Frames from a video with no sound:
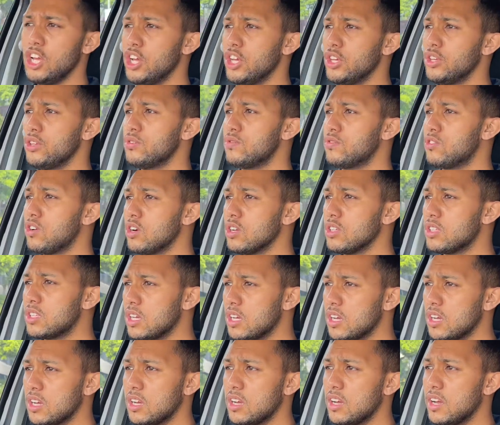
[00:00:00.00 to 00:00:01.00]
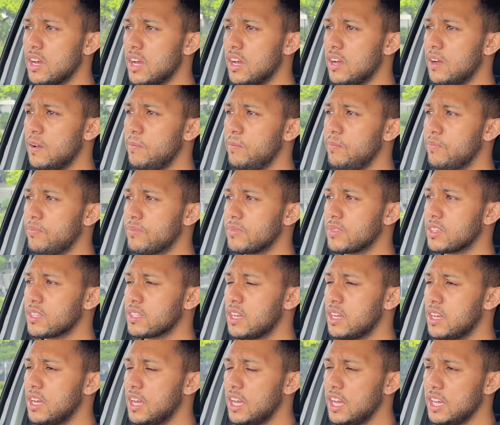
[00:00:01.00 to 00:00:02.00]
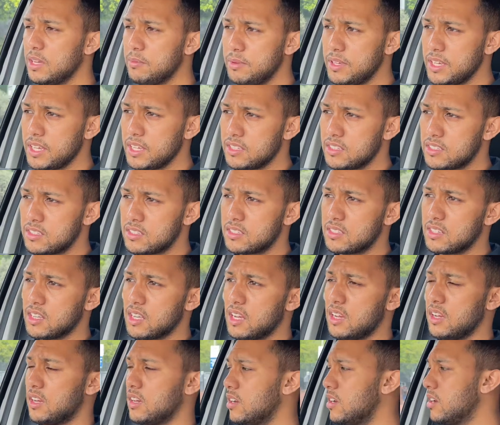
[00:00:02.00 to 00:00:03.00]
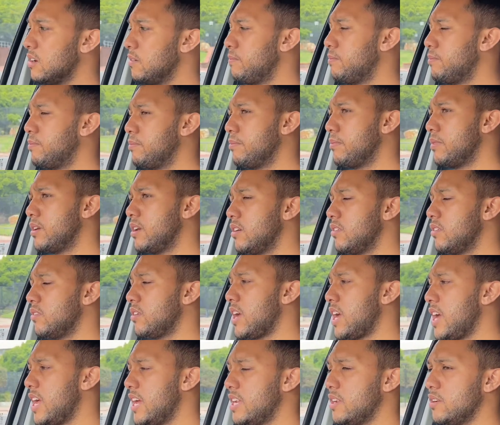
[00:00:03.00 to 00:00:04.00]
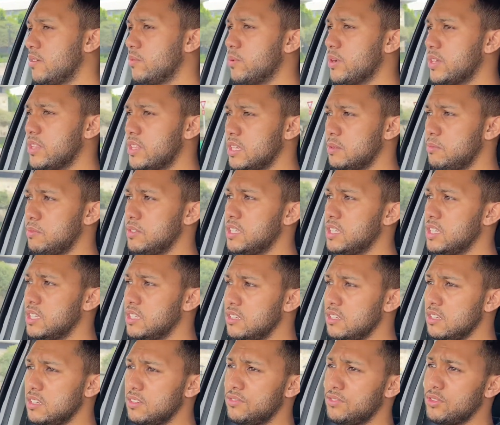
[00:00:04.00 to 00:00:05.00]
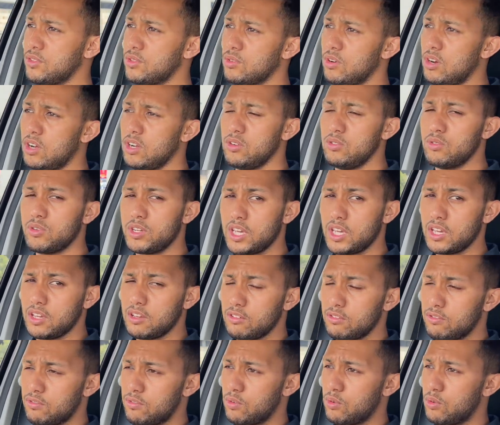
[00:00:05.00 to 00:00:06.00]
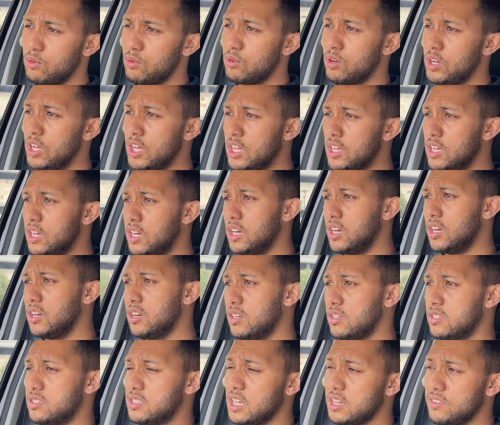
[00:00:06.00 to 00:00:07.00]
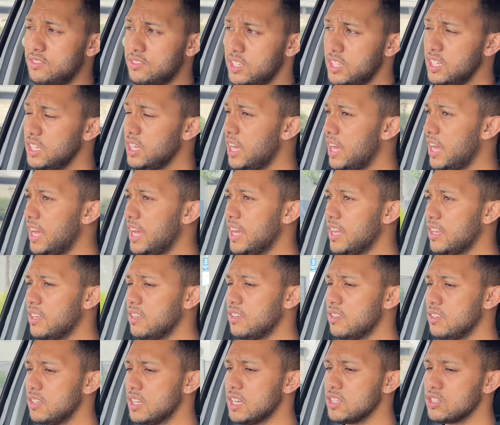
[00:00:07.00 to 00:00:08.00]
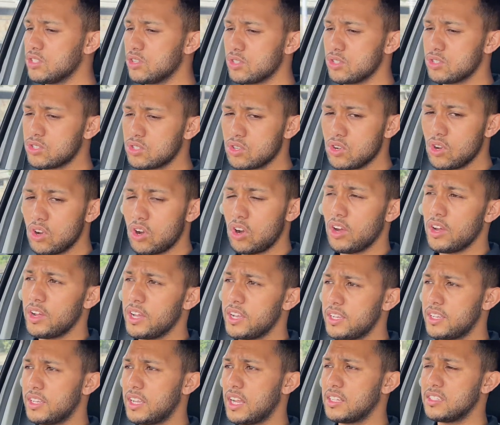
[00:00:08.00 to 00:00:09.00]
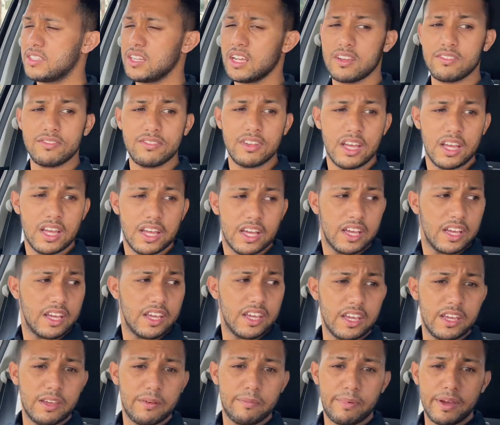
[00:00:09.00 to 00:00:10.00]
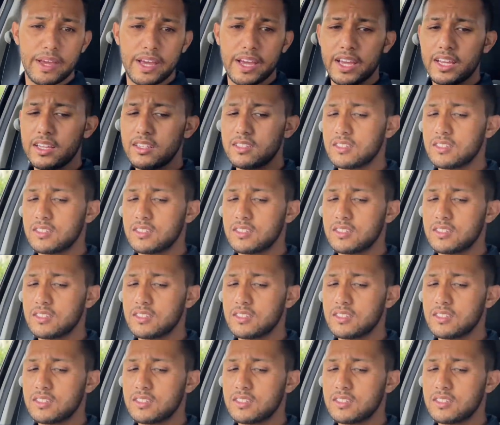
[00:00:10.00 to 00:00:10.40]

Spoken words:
You've got ABS with EBD if you are looking for safety, and yeah, so this car does have airbags,